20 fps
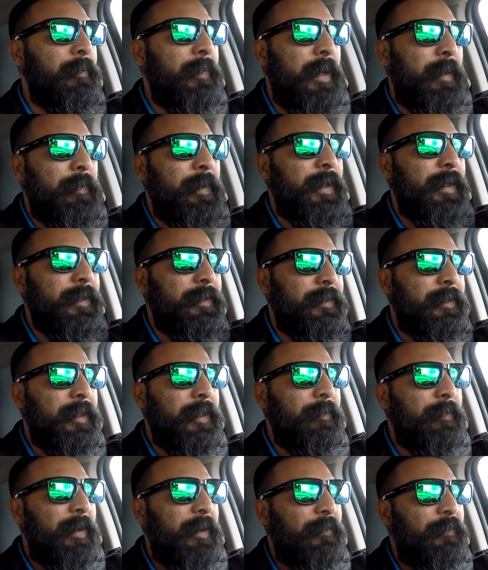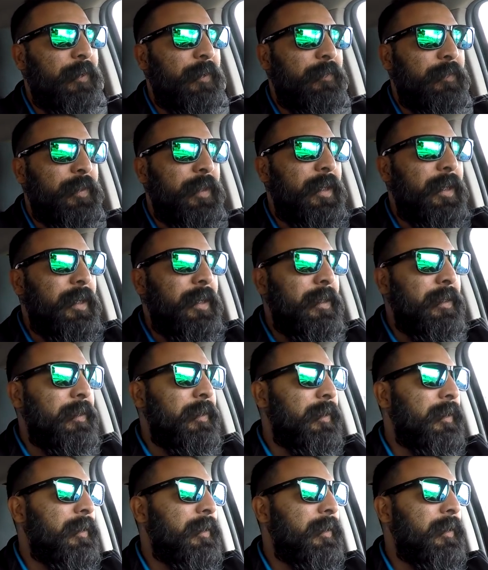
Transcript: maybe a 10 by 15,